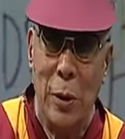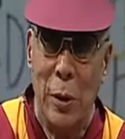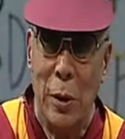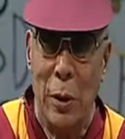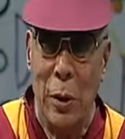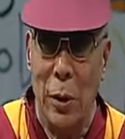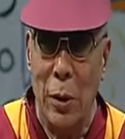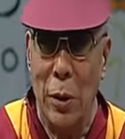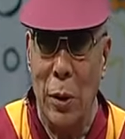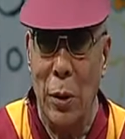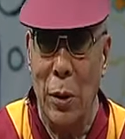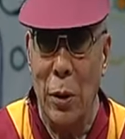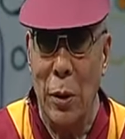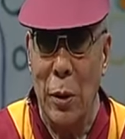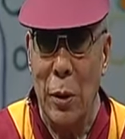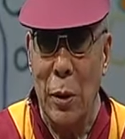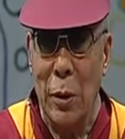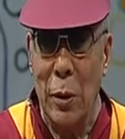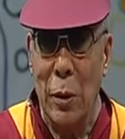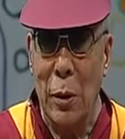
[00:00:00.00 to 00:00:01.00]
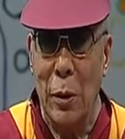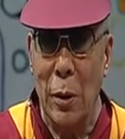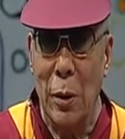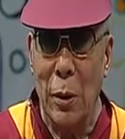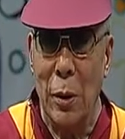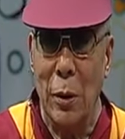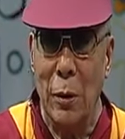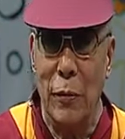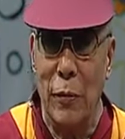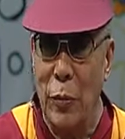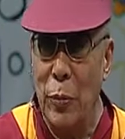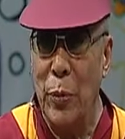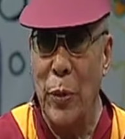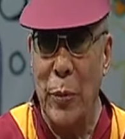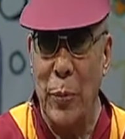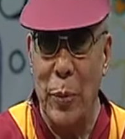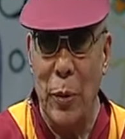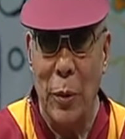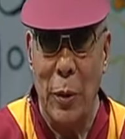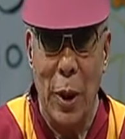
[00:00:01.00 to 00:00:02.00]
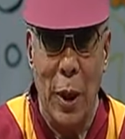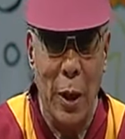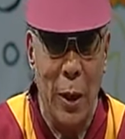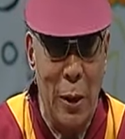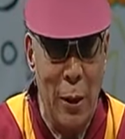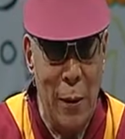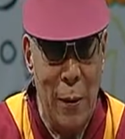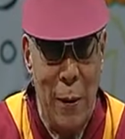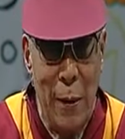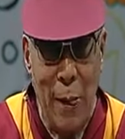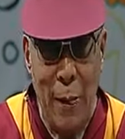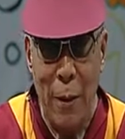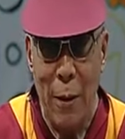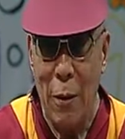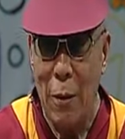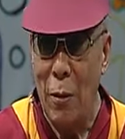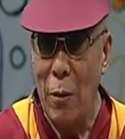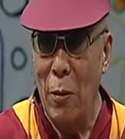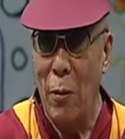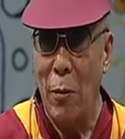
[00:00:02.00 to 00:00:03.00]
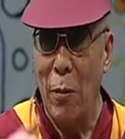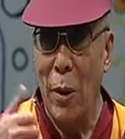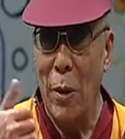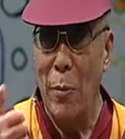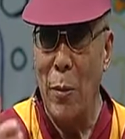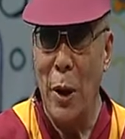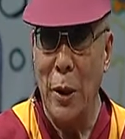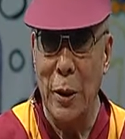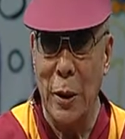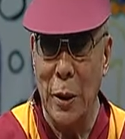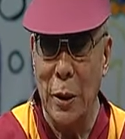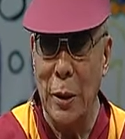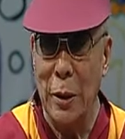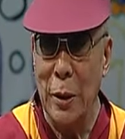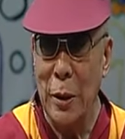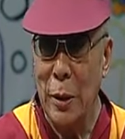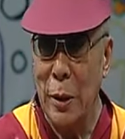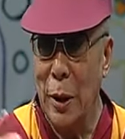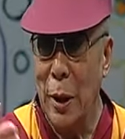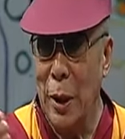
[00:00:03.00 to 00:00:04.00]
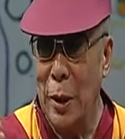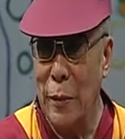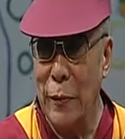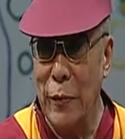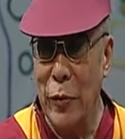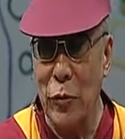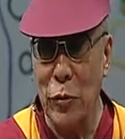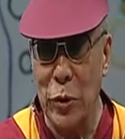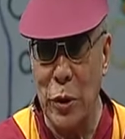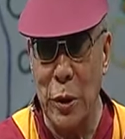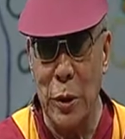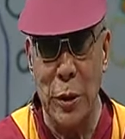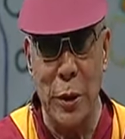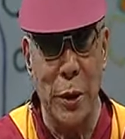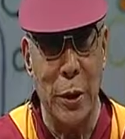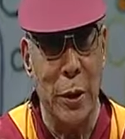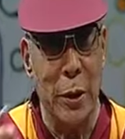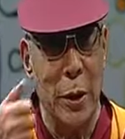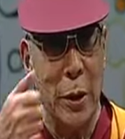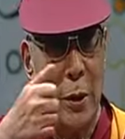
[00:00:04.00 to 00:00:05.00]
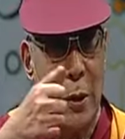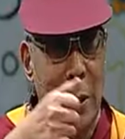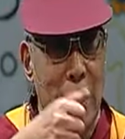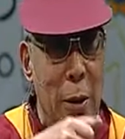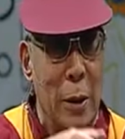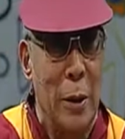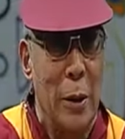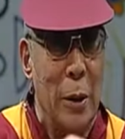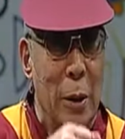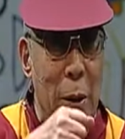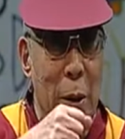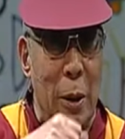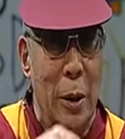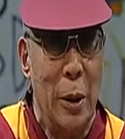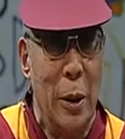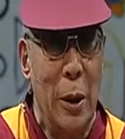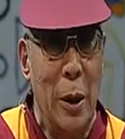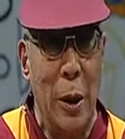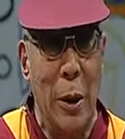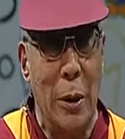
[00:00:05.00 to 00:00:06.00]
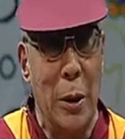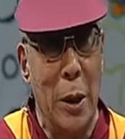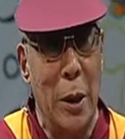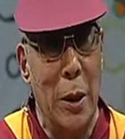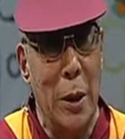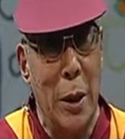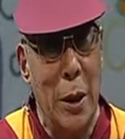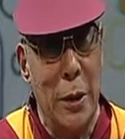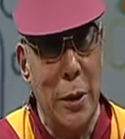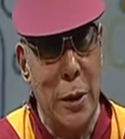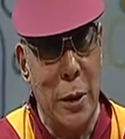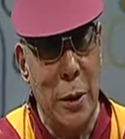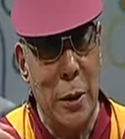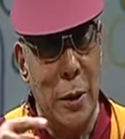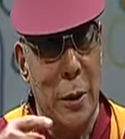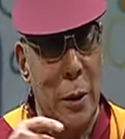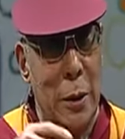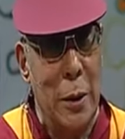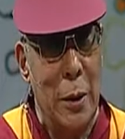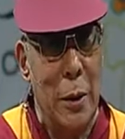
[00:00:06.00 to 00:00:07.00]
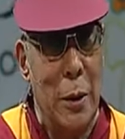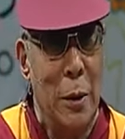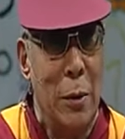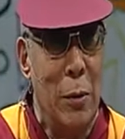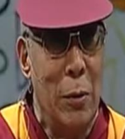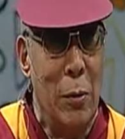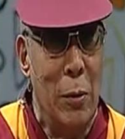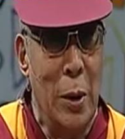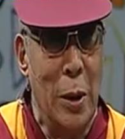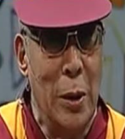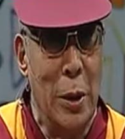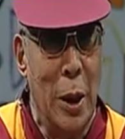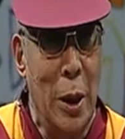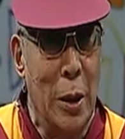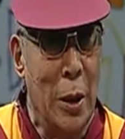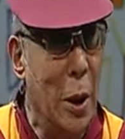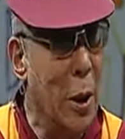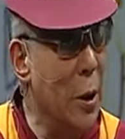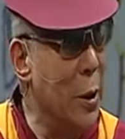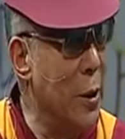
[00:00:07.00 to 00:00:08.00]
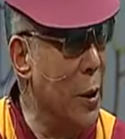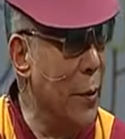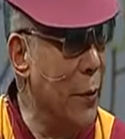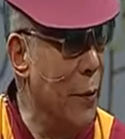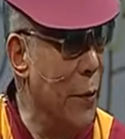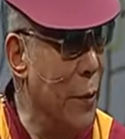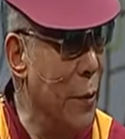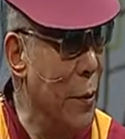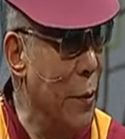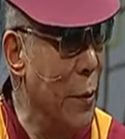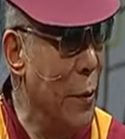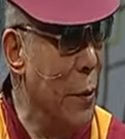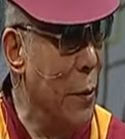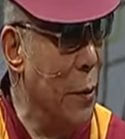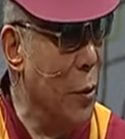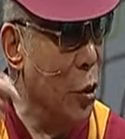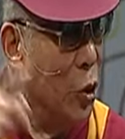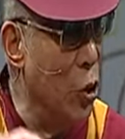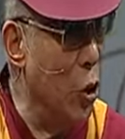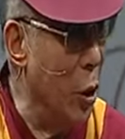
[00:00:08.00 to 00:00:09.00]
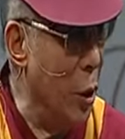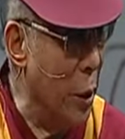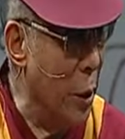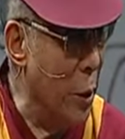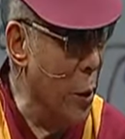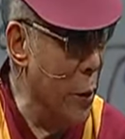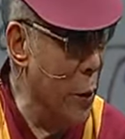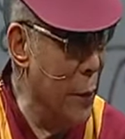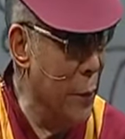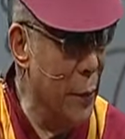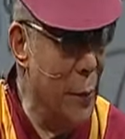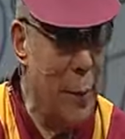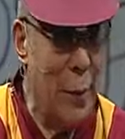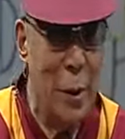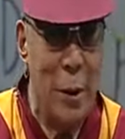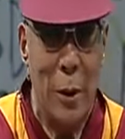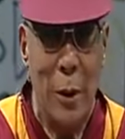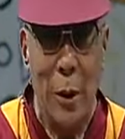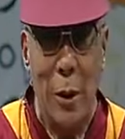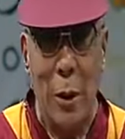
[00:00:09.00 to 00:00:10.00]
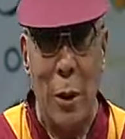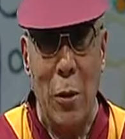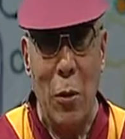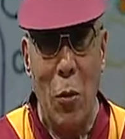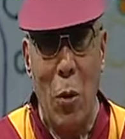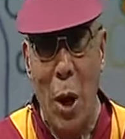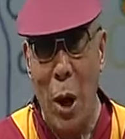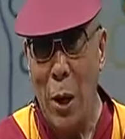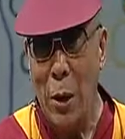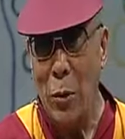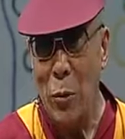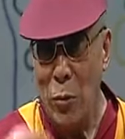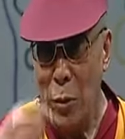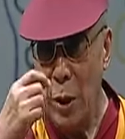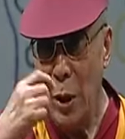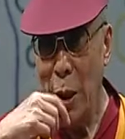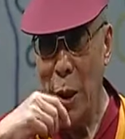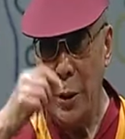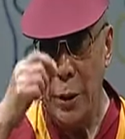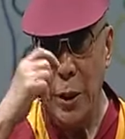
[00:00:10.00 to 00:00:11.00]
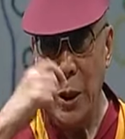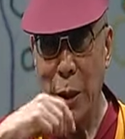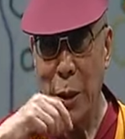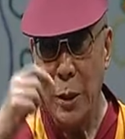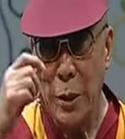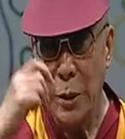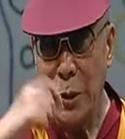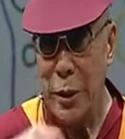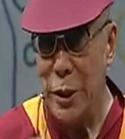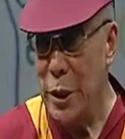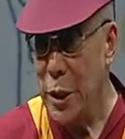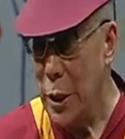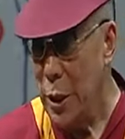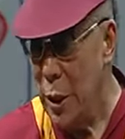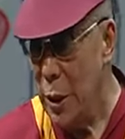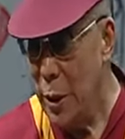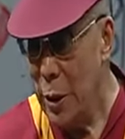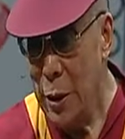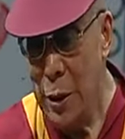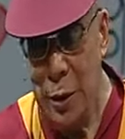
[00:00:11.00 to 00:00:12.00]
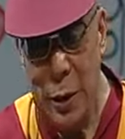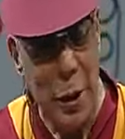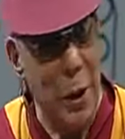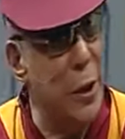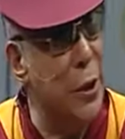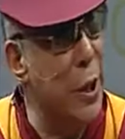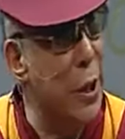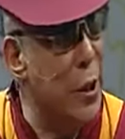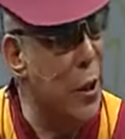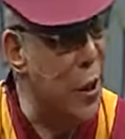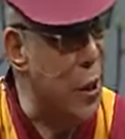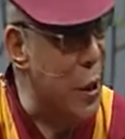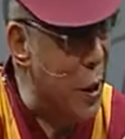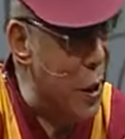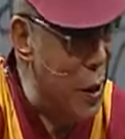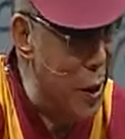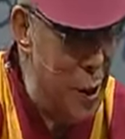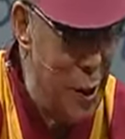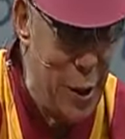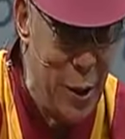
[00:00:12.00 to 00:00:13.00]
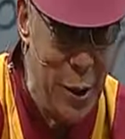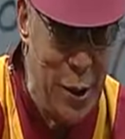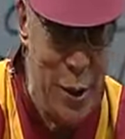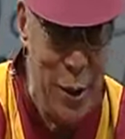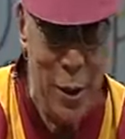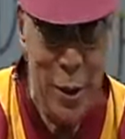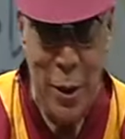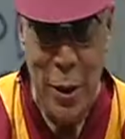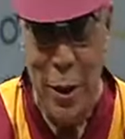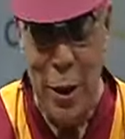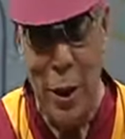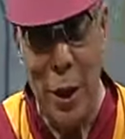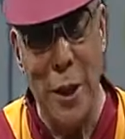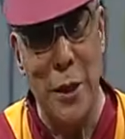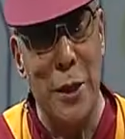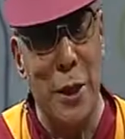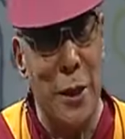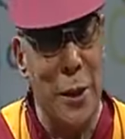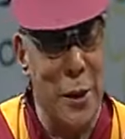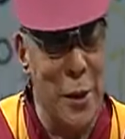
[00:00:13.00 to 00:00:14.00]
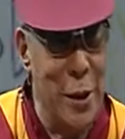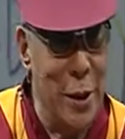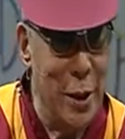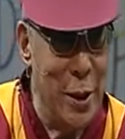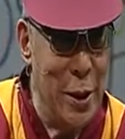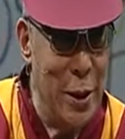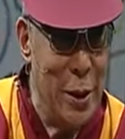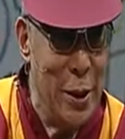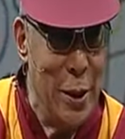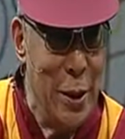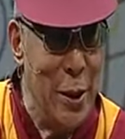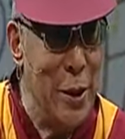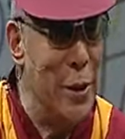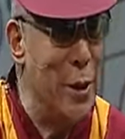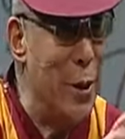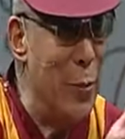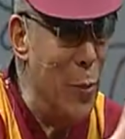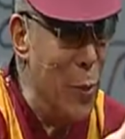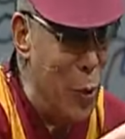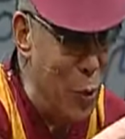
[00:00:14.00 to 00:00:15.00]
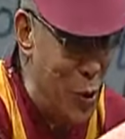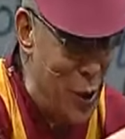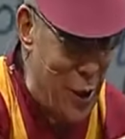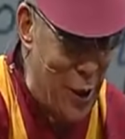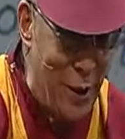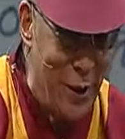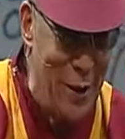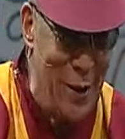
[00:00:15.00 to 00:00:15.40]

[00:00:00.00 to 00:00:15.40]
uh, uh, few people there, one mother and a few children, and then later, one their relative joined. While we are taking tea, Indian tea, Indian tea, Indian music